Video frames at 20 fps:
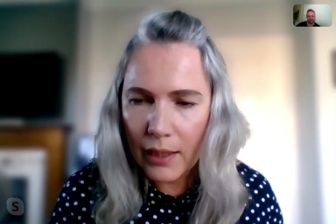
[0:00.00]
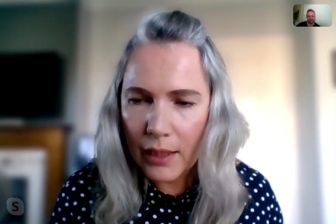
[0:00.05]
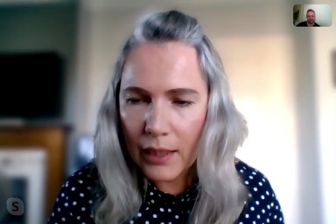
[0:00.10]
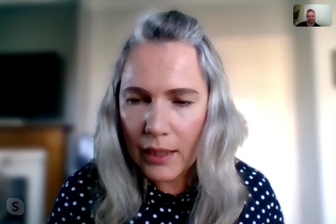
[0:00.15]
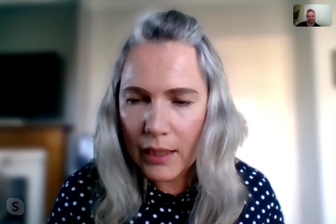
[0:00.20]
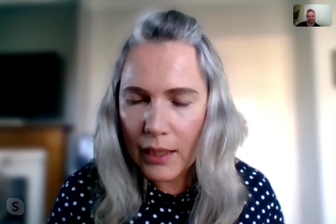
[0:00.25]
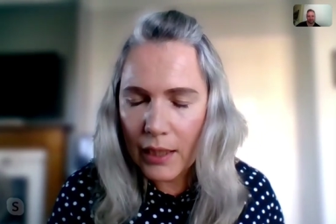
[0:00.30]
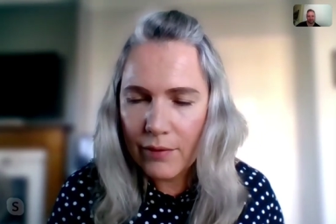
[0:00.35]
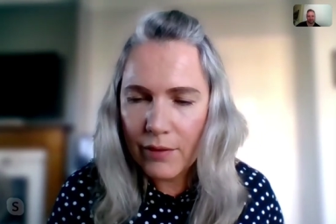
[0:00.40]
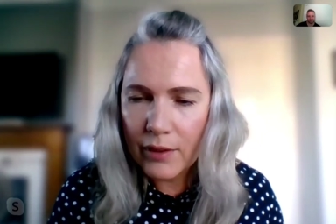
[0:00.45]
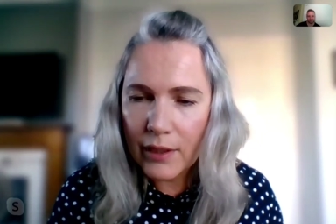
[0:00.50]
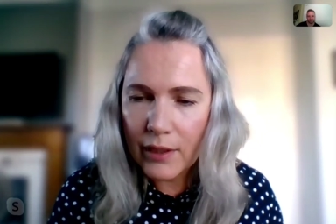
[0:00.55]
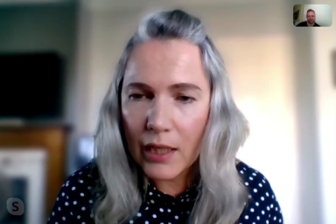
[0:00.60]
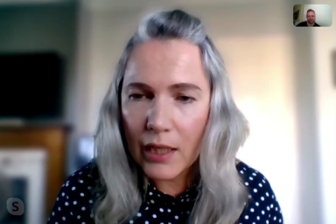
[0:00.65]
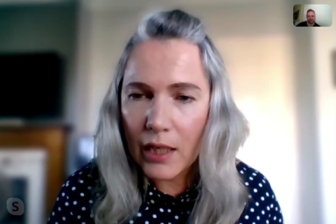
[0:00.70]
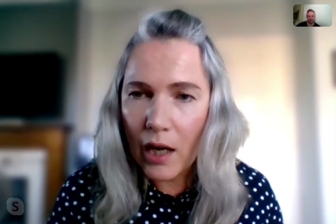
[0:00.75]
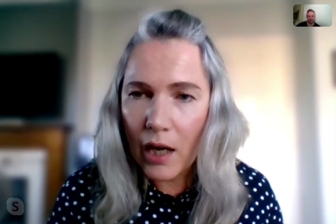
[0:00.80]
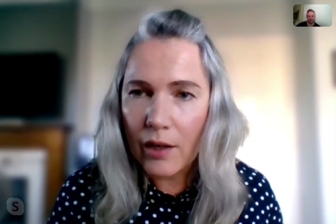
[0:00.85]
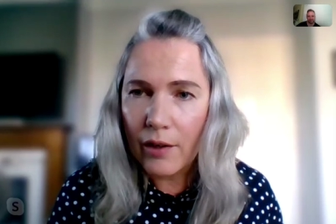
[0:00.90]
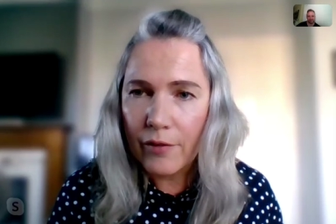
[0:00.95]
even they
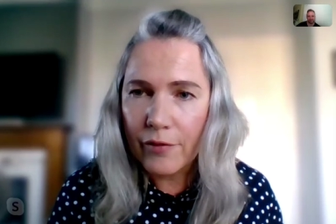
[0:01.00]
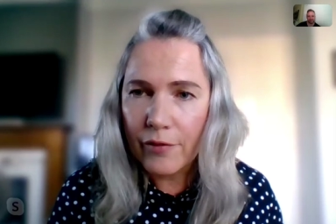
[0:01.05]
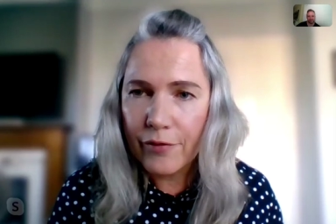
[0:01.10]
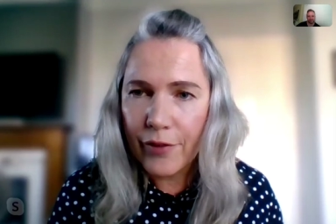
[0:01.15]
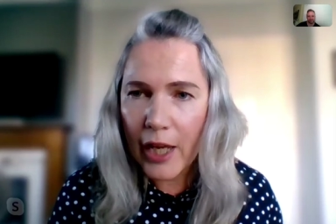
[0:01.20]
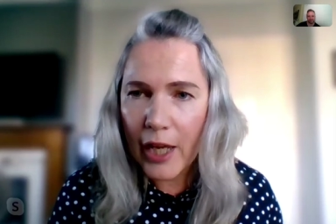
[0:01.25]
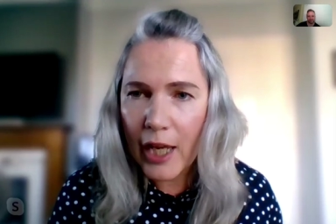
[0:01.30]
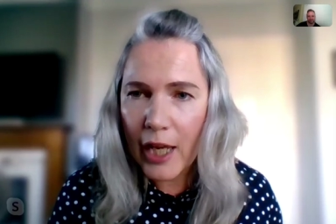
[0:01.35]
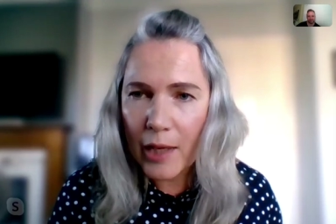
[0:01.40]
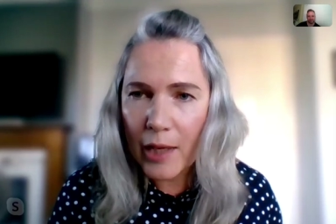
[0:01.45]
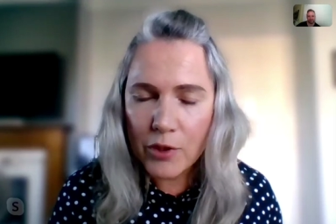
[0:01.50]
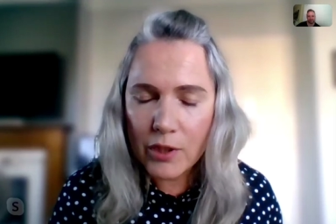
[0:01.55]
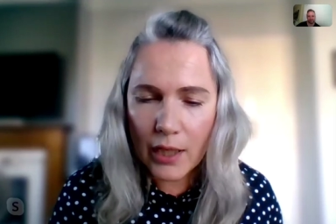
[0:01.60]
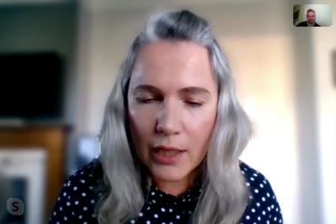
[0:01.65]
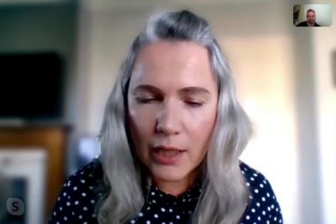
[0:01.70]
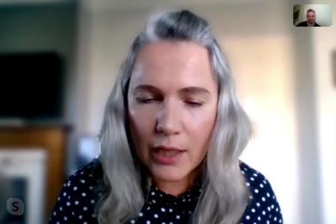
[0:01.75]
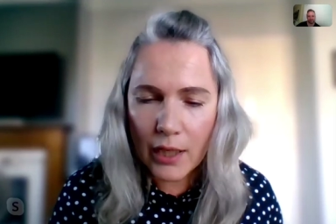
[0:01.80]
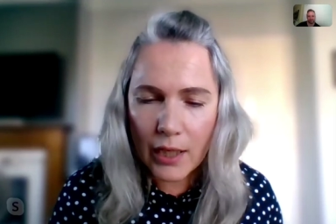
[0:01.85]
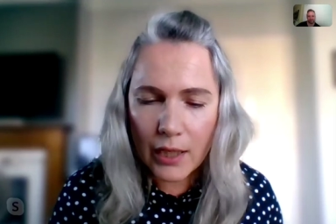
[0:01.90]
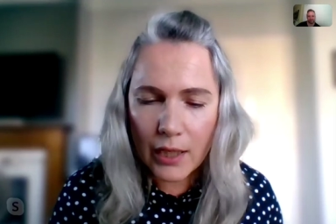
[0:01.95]
are famous,
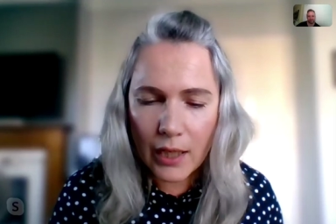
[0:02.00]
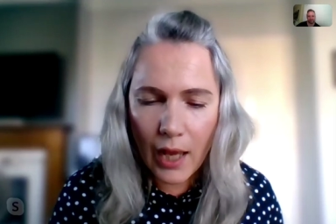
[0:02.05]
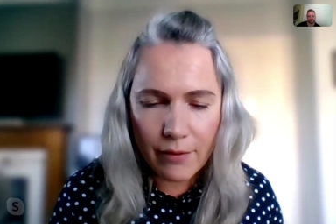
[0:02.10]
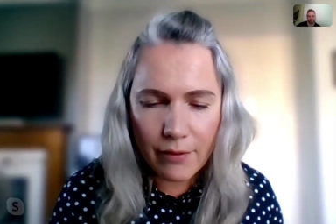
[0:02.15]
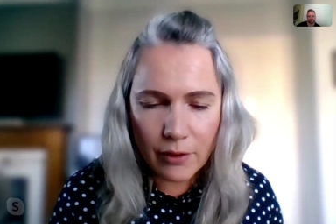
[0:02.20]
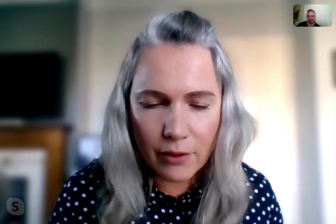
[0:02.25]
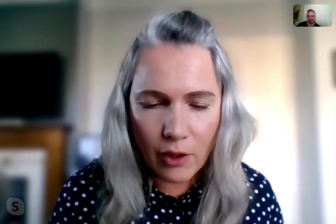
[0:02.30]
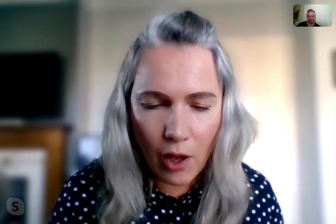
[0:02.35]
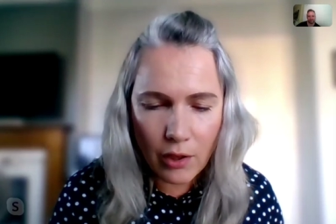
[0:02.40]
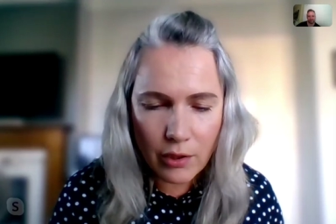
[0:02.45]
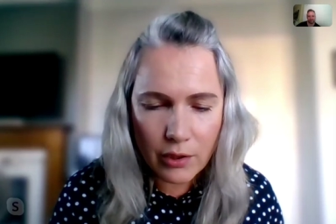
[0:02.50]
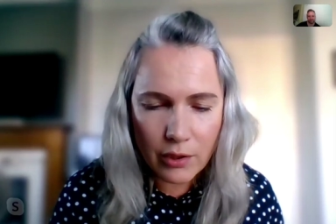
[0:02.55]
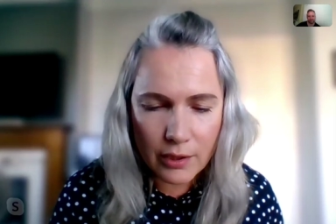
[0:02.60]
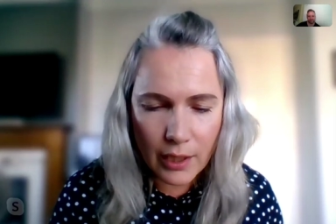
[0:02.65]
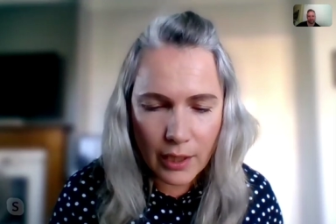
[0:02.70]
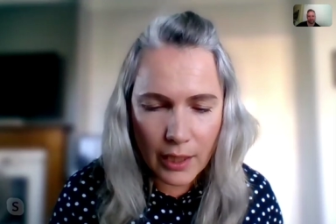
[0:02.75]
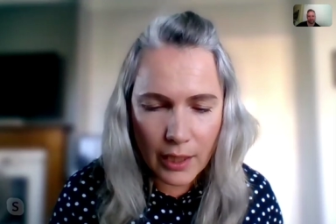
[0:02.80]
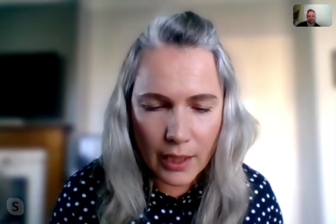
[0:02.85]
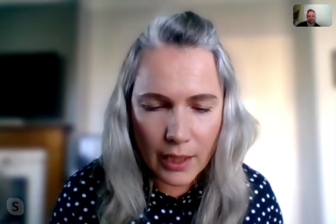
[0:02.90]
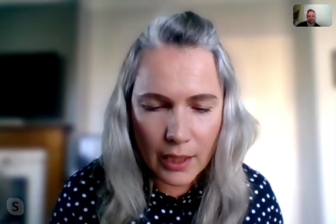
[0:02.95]
they haven't lost
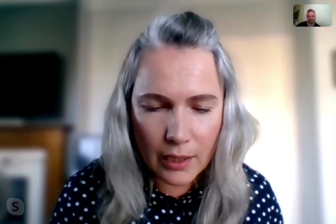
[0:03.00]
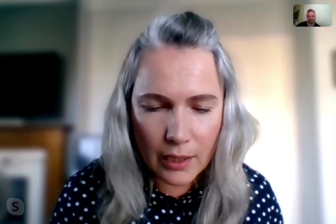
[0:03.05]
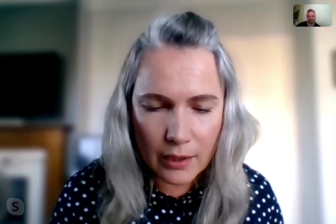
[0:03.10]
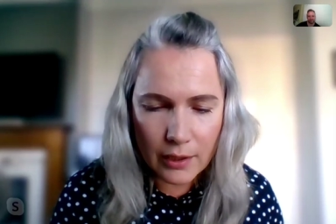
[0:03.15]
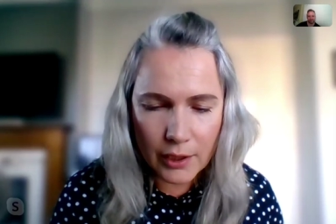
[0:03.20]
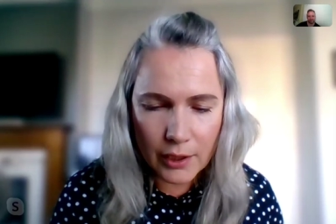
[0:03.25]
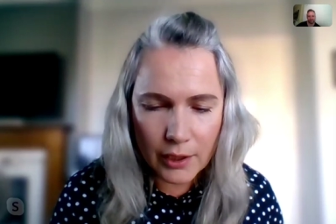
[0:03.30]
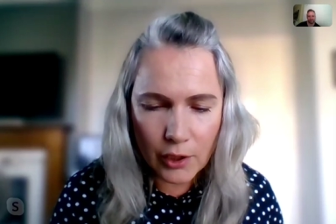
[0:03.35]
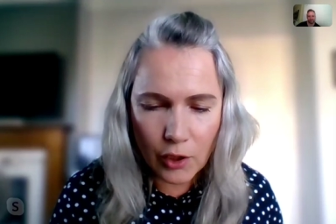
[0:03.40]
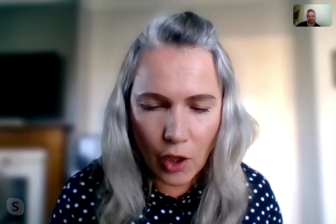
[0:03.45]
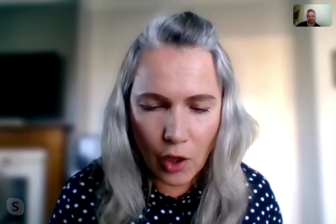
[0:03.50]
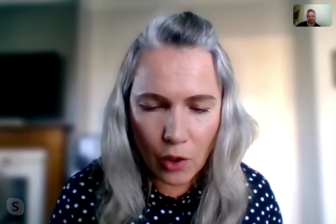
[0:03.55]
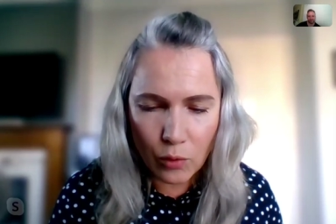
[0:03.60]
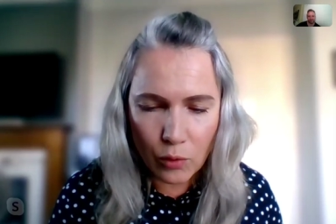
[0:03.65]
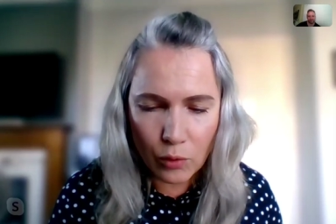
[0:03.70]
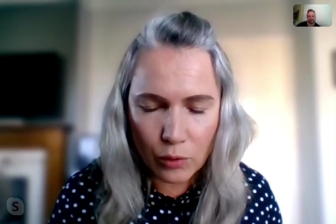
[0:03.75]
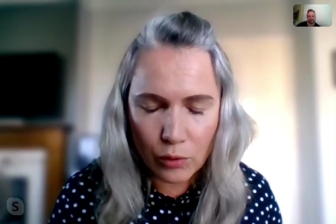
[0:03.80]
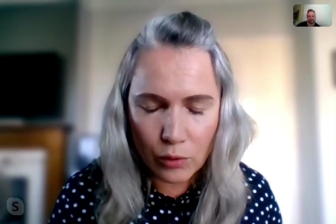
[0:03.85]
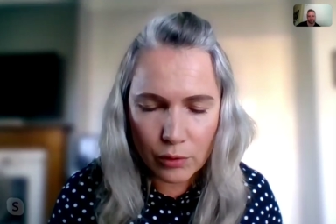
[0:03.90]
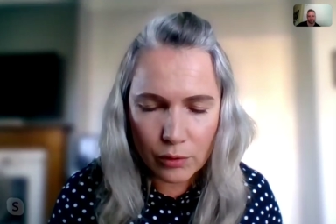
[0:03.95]
their, you
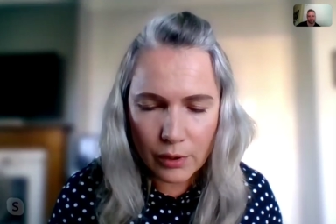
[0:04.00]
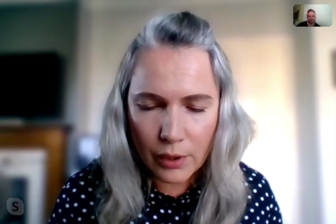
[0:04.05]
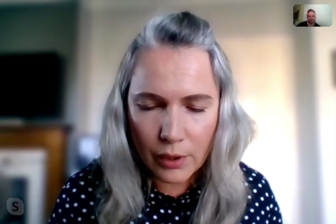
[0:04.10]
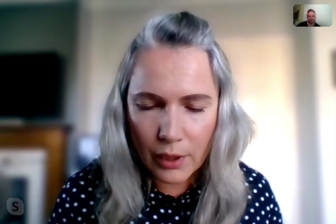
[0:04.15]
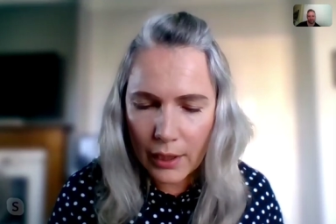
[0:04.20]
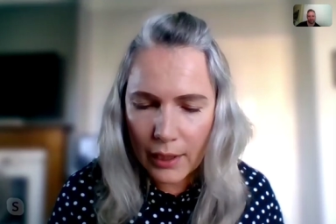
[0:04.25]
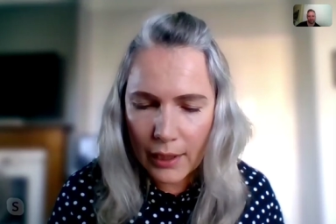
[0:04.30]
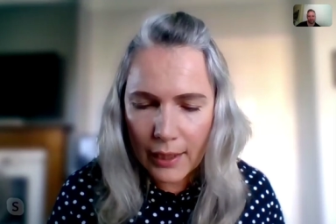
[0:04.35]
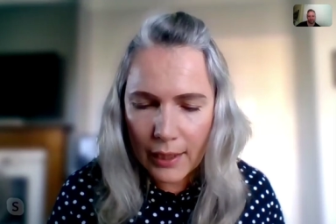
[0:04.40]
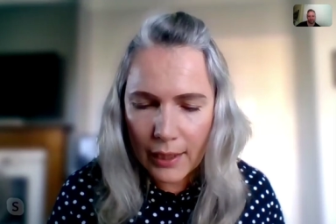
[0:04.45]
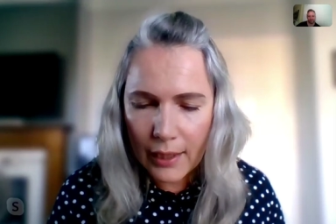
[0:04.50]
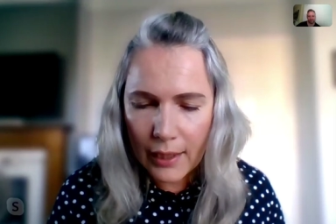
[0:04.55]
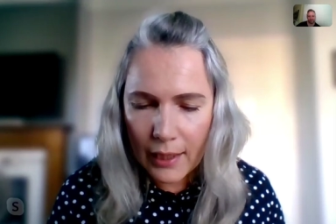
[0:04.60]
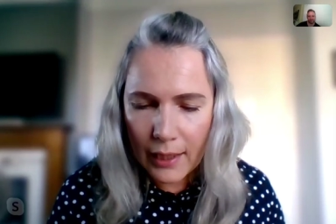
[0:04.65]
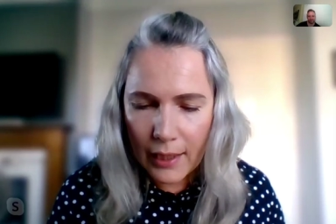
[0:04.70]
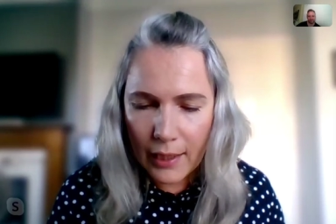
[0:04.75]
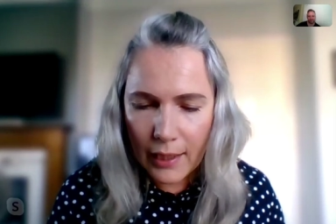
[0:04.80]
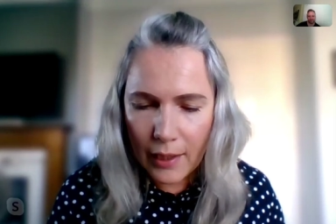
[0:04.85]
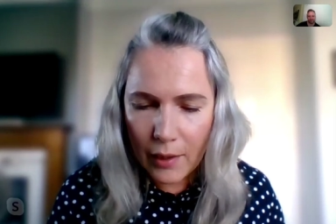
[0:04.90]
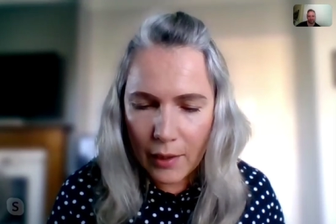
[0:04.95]
know,
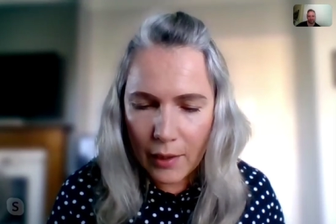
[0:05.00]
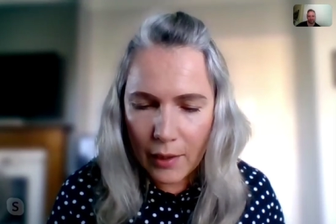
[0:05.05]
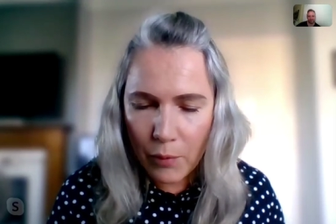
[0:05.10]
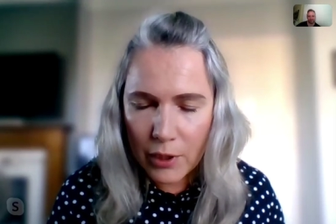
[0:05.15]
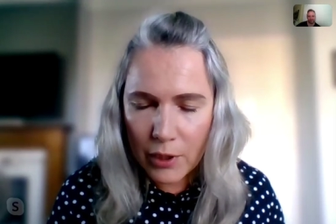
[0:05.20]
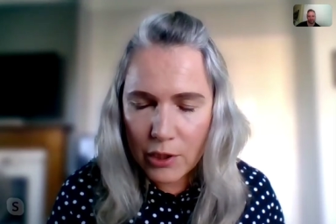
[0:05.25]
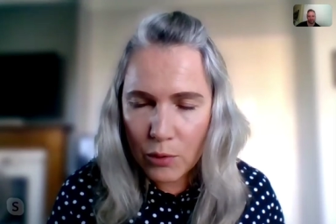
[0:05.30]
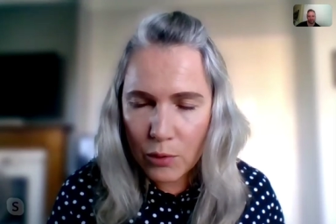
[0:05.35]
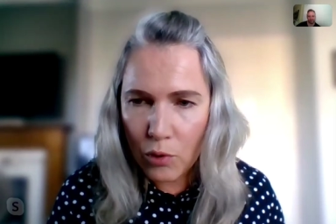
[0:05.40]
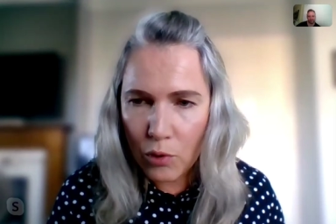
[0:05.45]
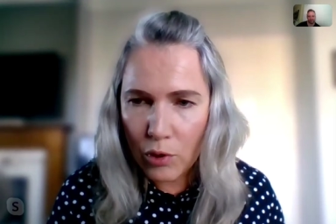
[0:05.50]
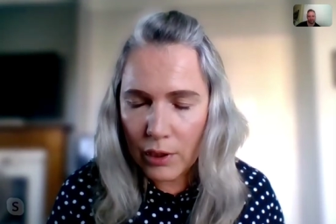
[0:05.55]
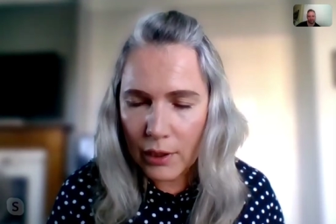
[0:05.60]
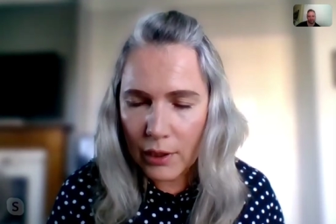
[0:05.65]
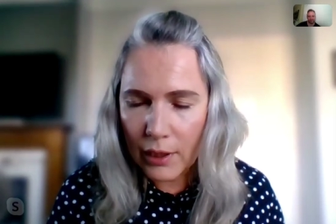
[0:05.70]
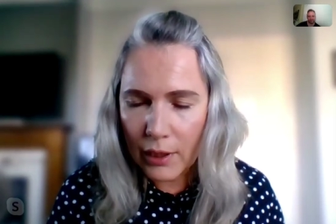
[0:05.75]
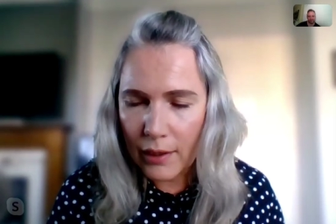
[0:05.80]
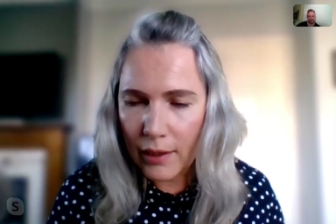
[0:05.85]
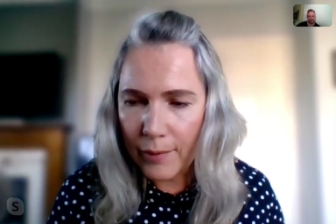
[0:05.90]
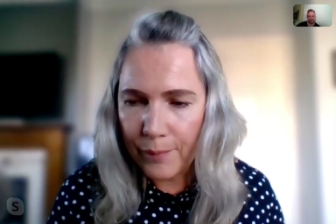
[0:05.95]
uh, what's the word,
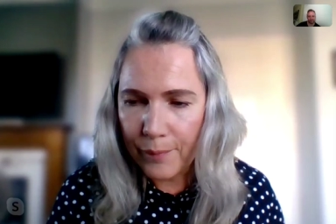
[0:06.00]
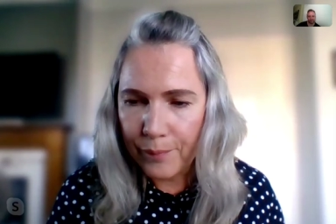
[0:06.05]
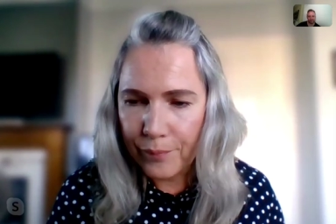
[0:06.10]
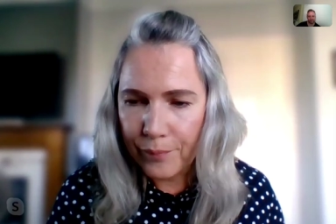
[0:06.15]
uh,